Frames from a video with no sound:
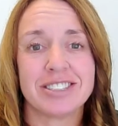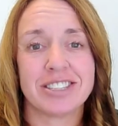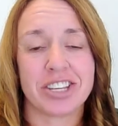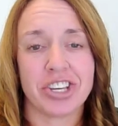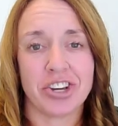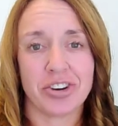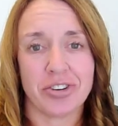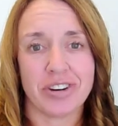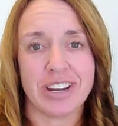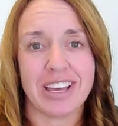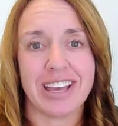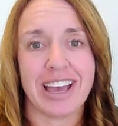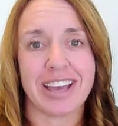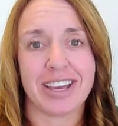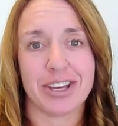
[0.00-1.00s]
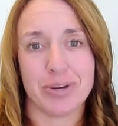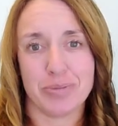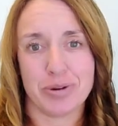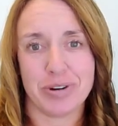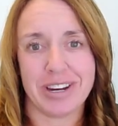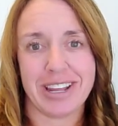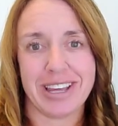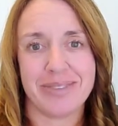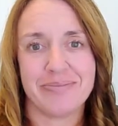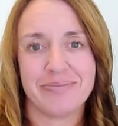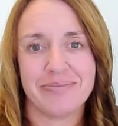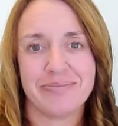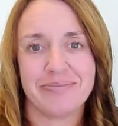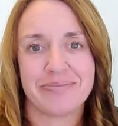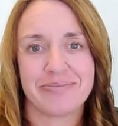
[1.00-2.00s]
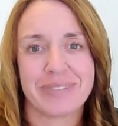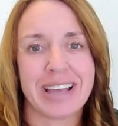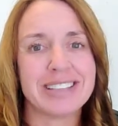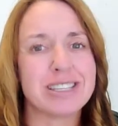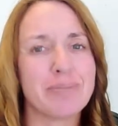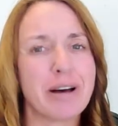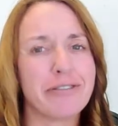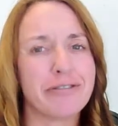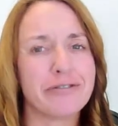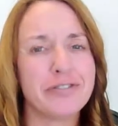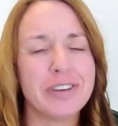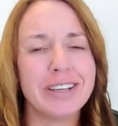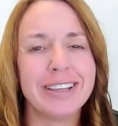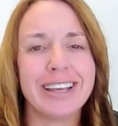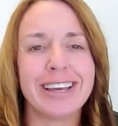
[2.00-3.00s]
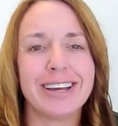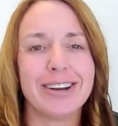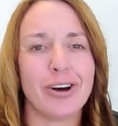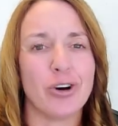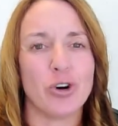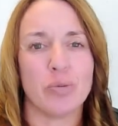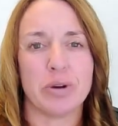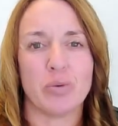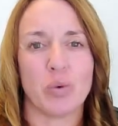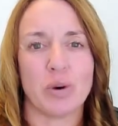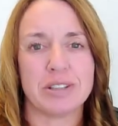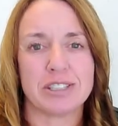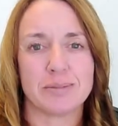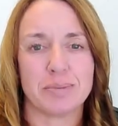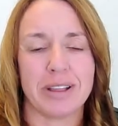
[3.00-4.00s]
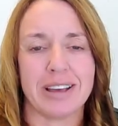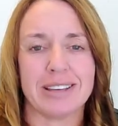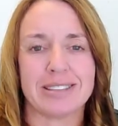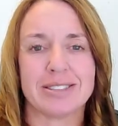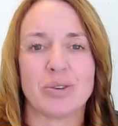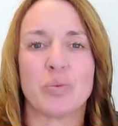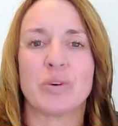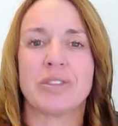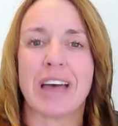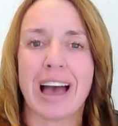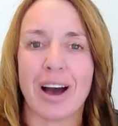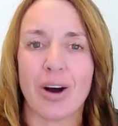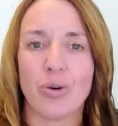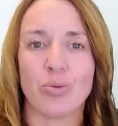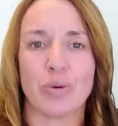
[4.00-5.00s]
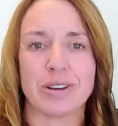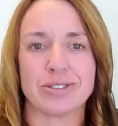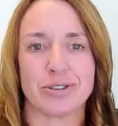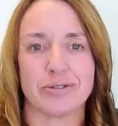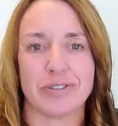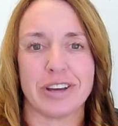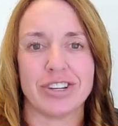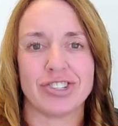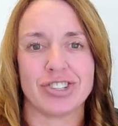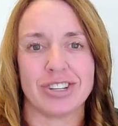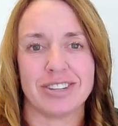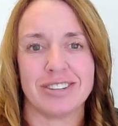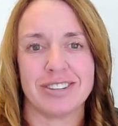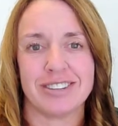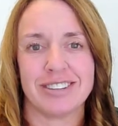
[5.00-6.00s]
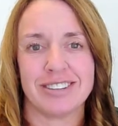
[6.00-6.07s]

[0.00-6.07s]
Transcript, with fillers: security, and community. It's about feeling at home in one's place without reservation.